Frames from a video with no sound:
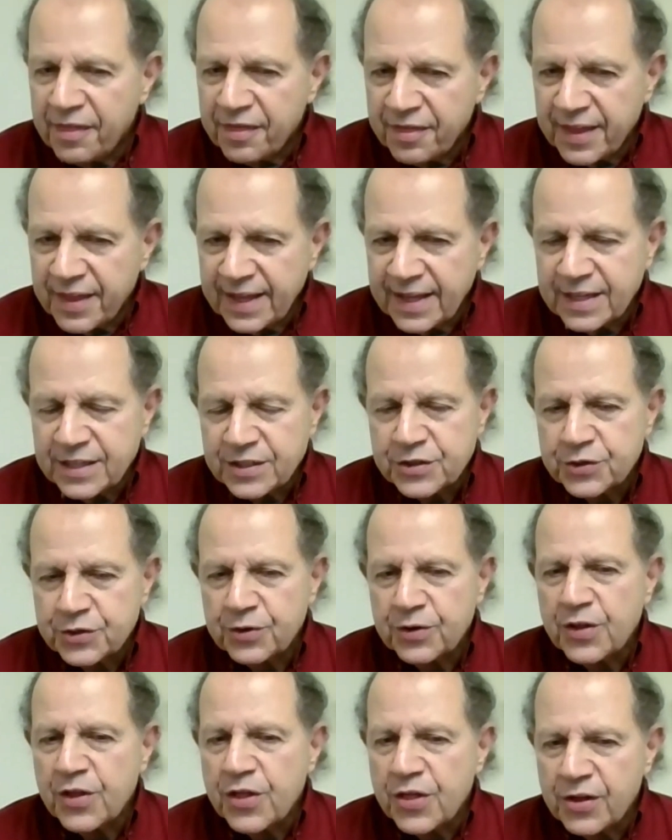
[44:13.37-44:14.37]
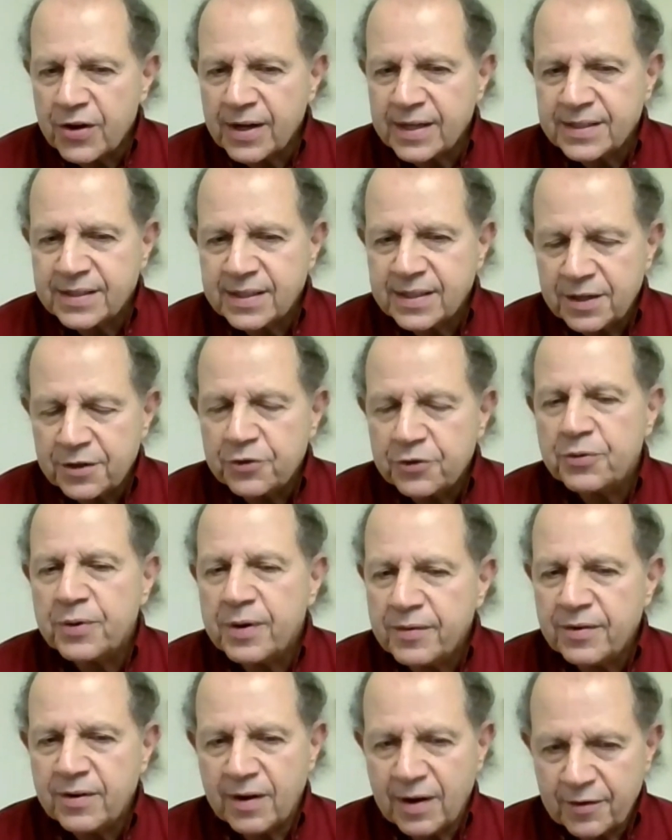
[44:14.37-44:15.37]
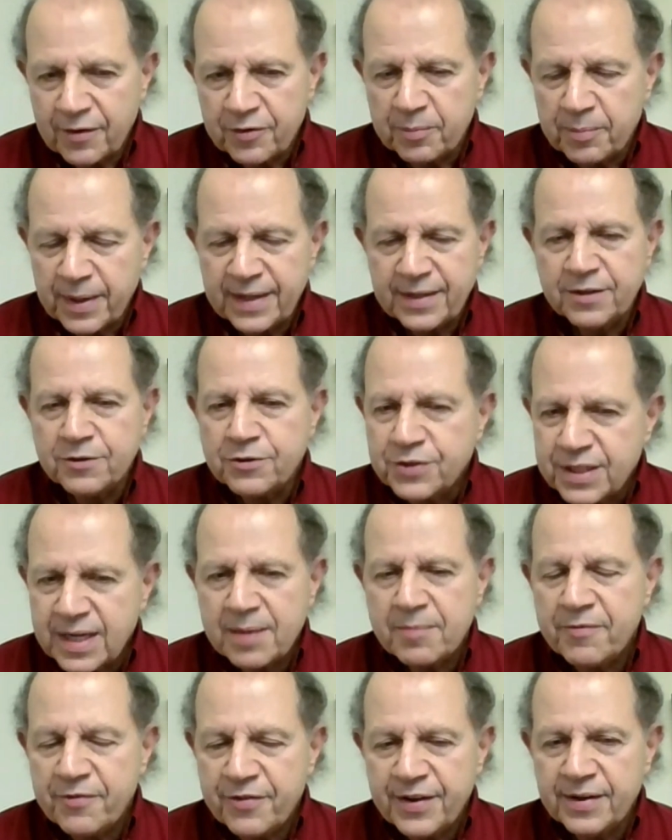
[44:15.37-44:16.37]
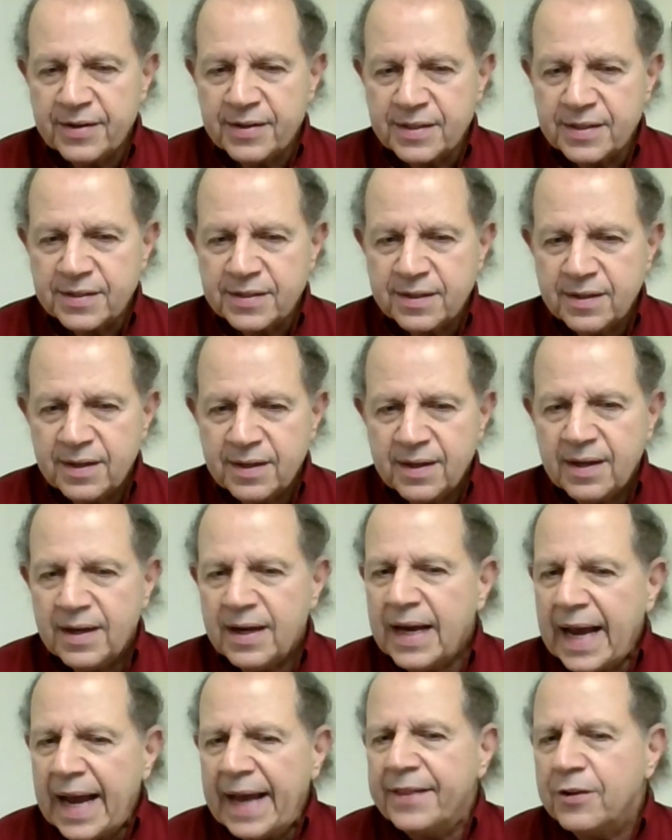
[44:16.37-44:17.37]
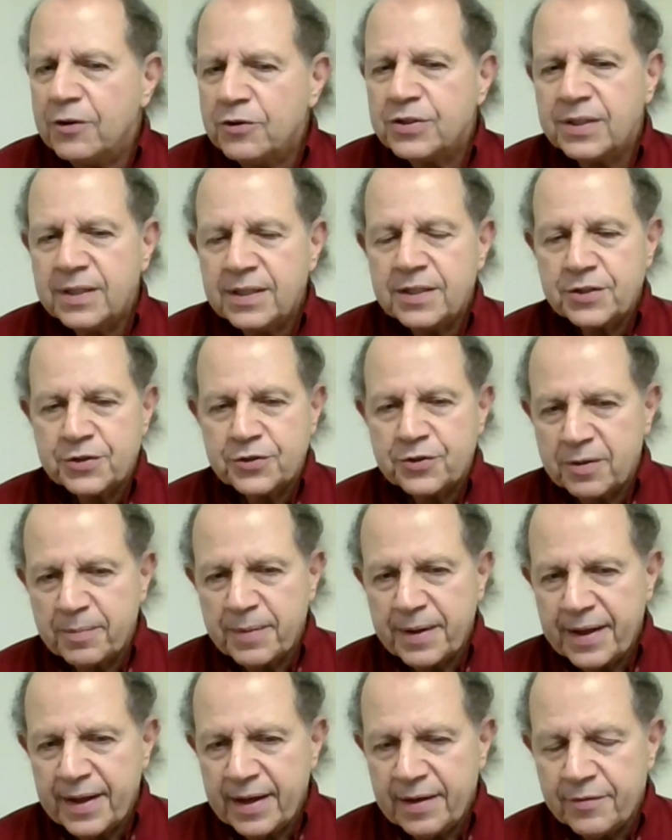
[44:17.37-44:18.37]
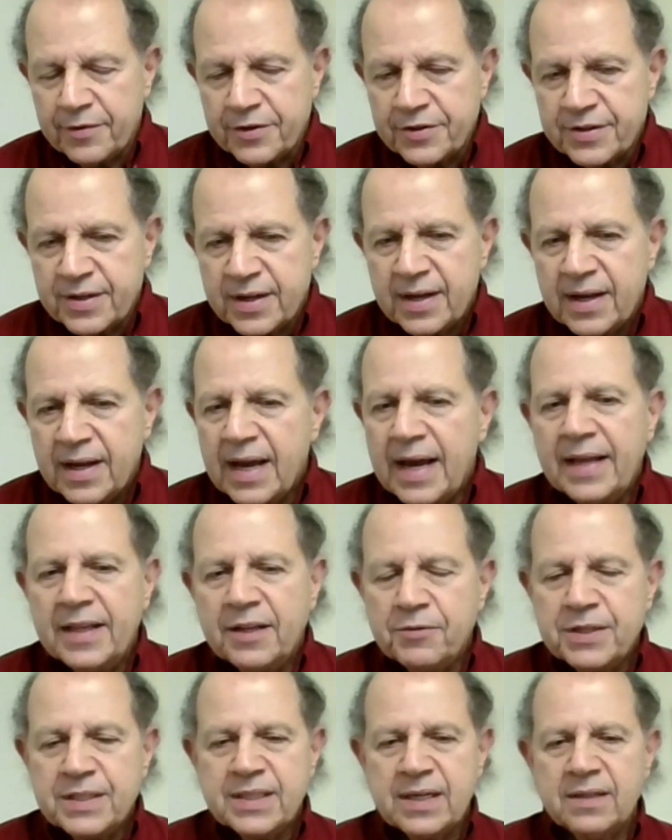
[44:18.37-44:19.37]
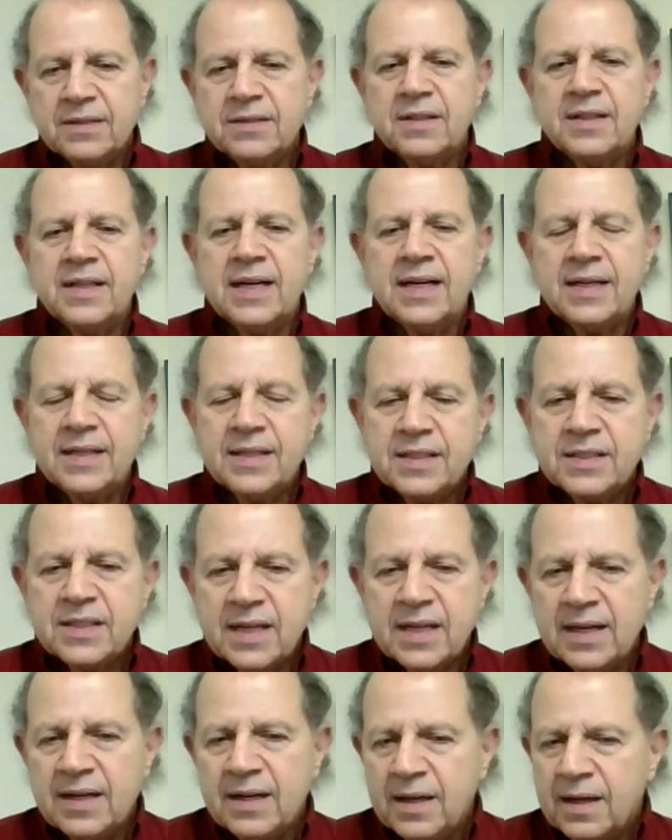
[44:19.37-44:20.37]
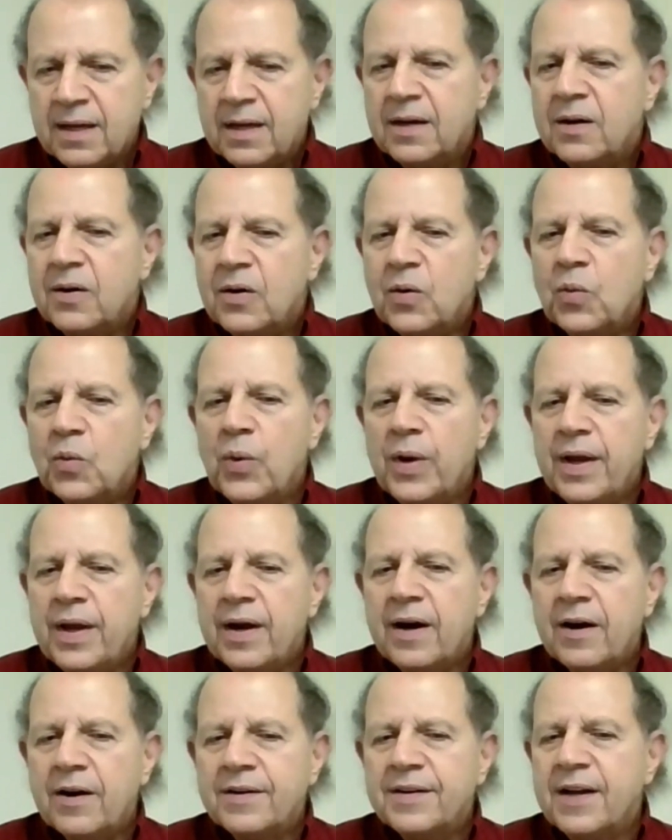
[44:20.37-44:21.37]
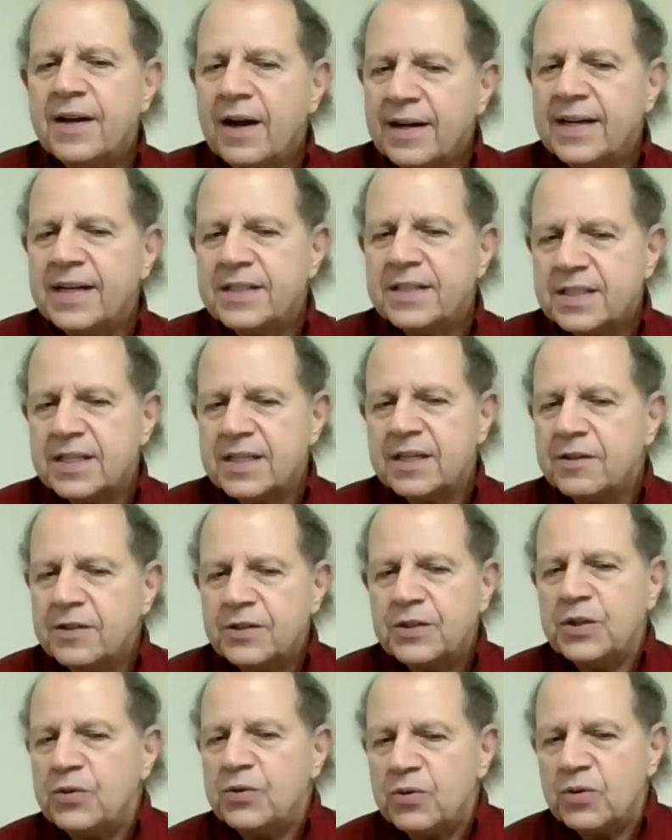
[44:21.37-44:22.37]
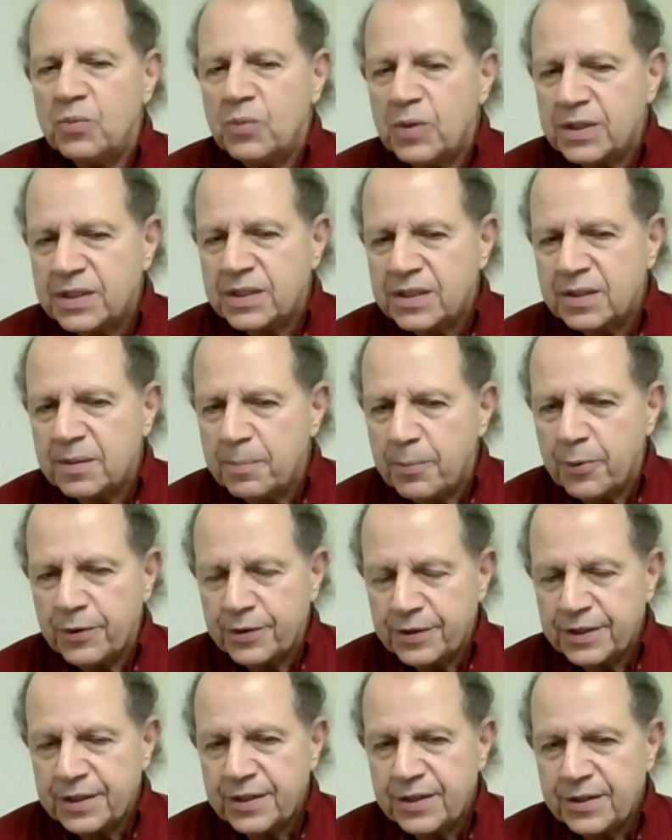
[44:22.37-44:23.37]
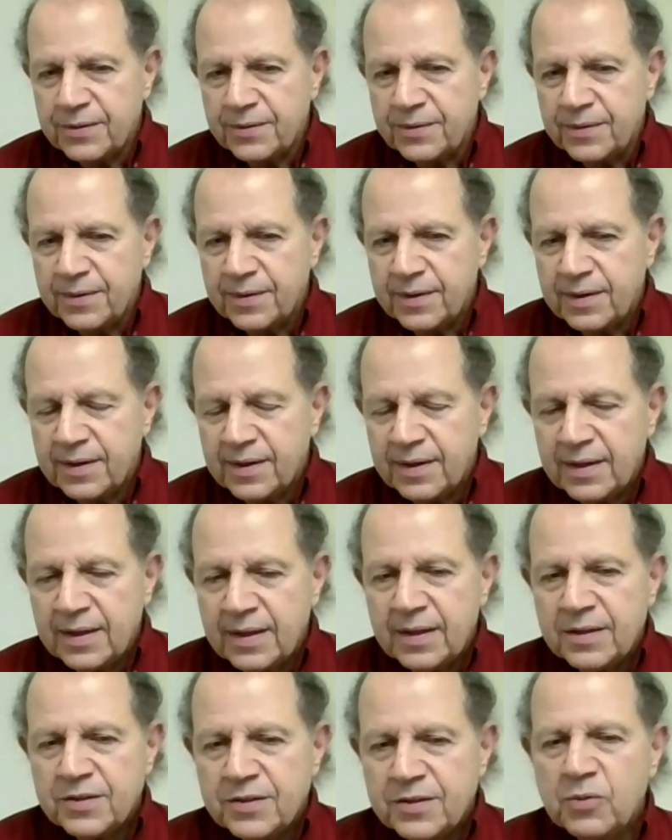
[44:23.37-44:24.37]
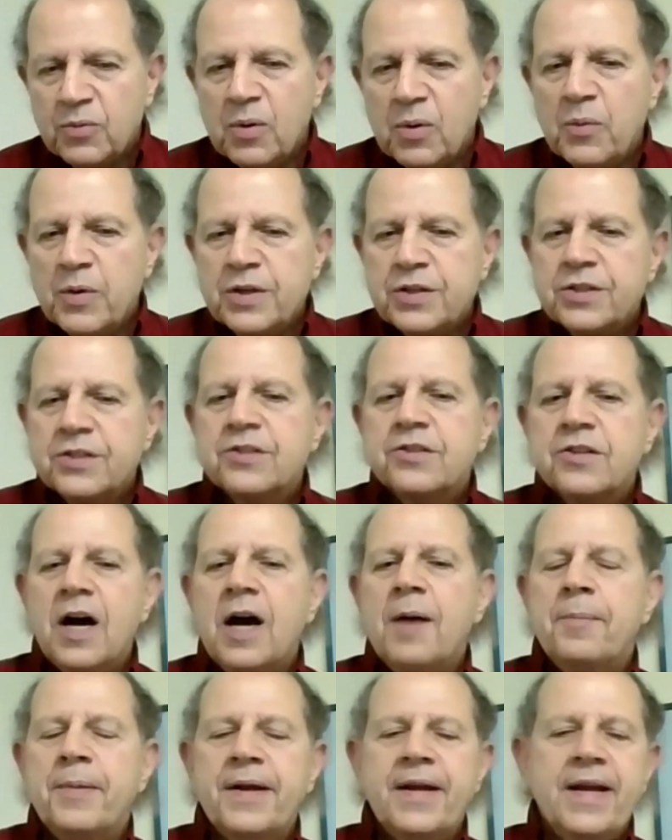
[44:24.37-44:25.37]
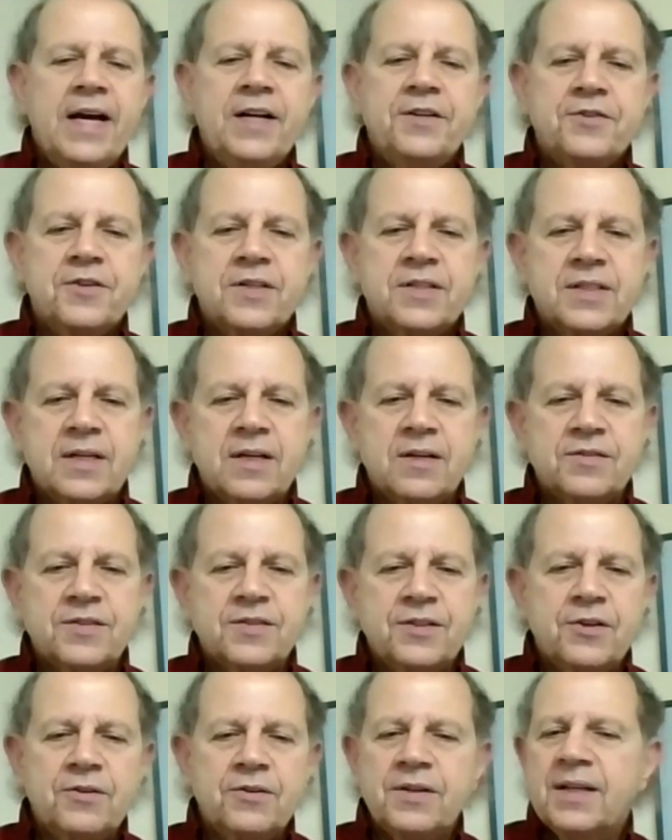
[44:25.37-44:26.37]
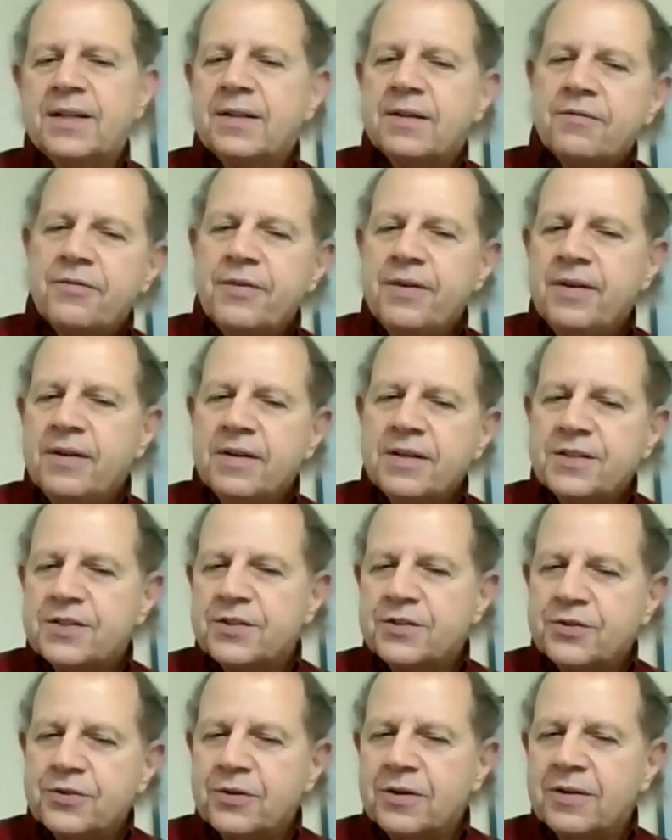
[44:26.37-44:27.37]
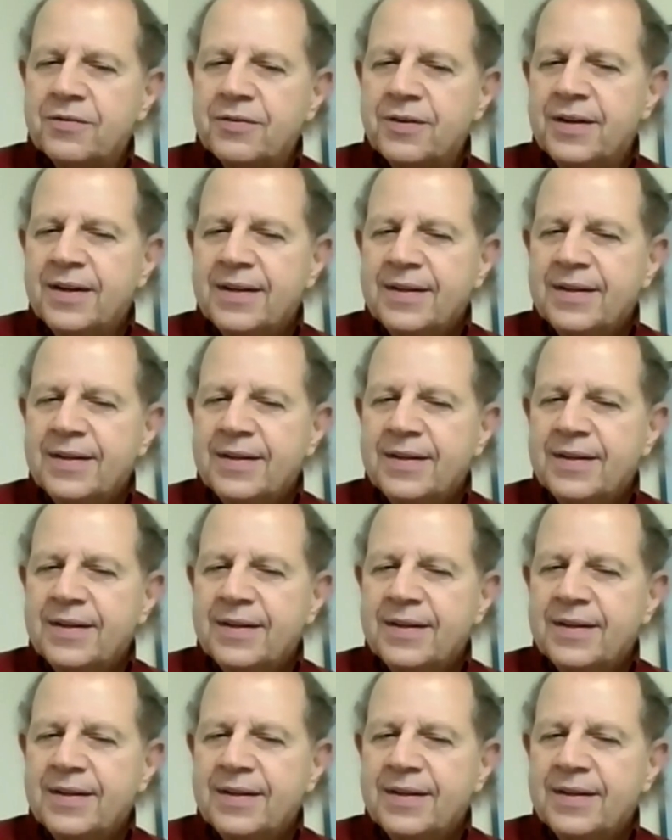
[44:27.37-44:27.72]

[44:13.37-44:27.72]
thinking certain thoughts that are driven often by those same feelings. And those lead to certain behaviors. And the result of that is that we are not necessarily doing what's important to do. So when we stop and catch ourselves and don't let the feelings just sort of